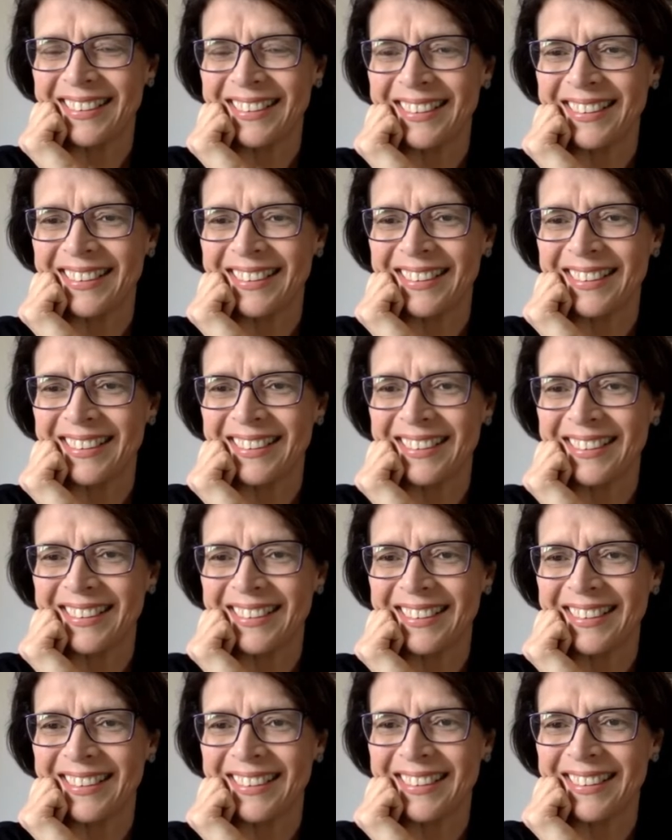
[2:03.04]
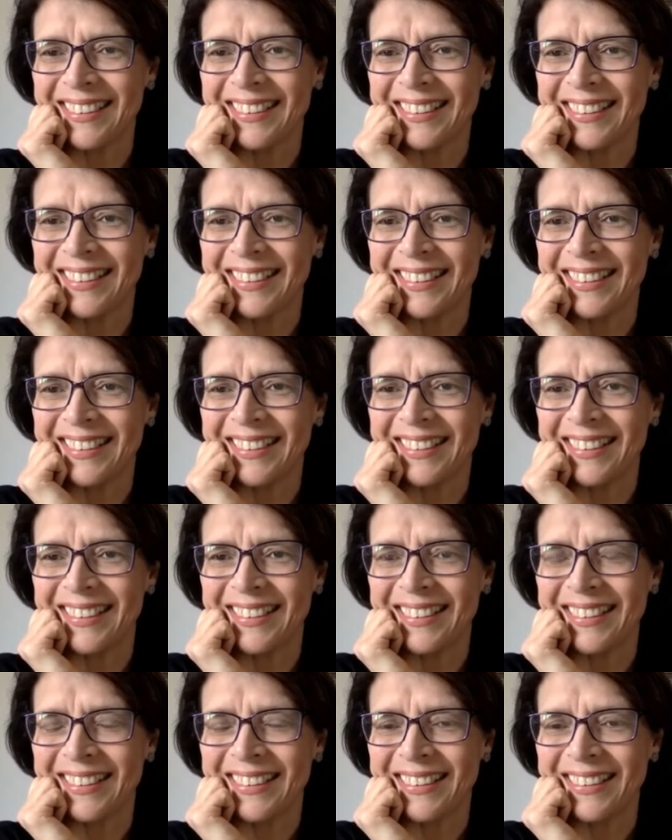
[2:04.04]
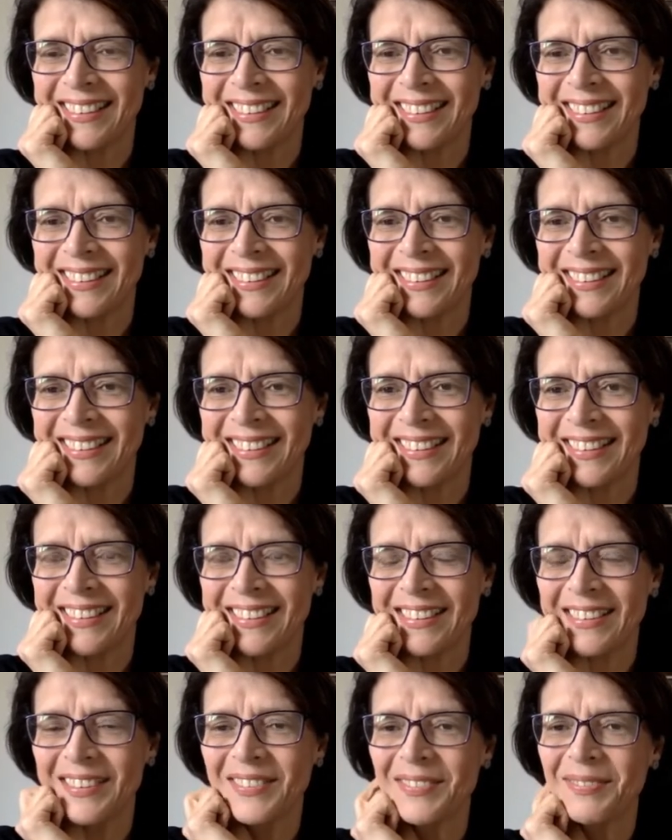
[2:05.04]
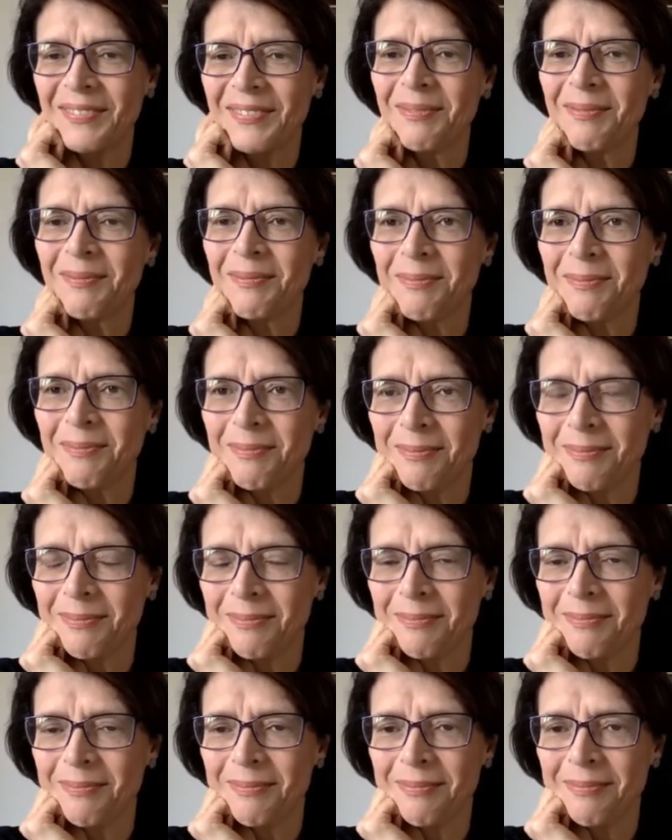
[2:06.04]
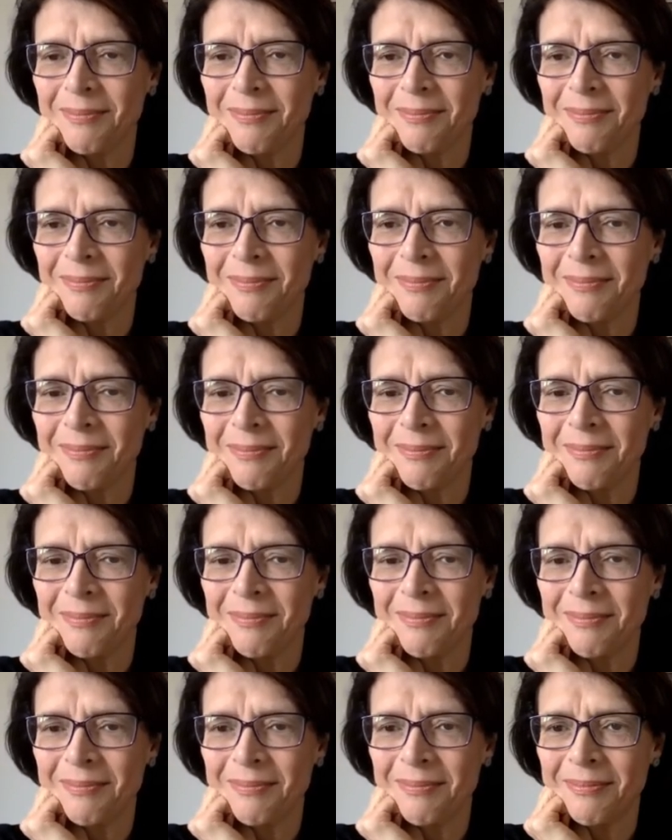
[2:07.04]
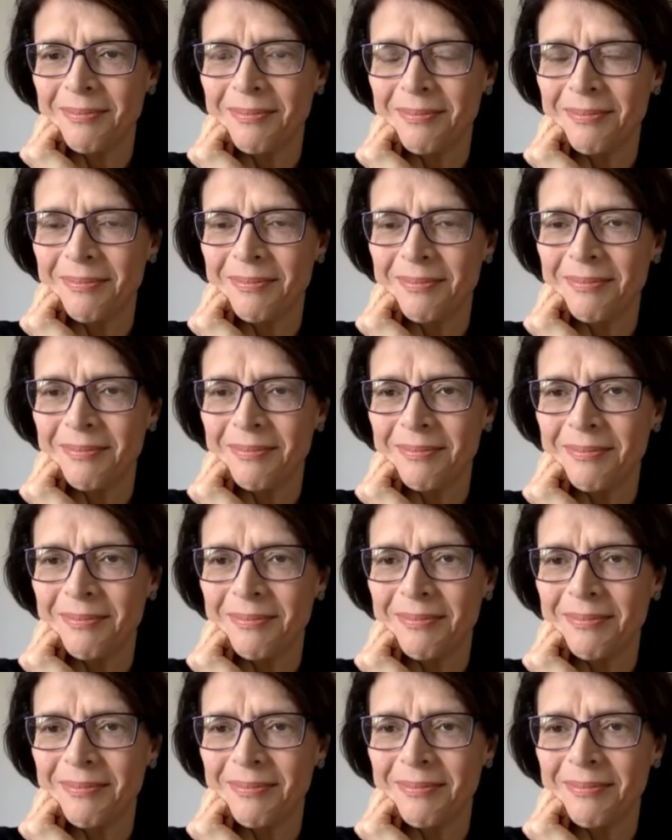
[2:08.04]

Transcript: [no speech]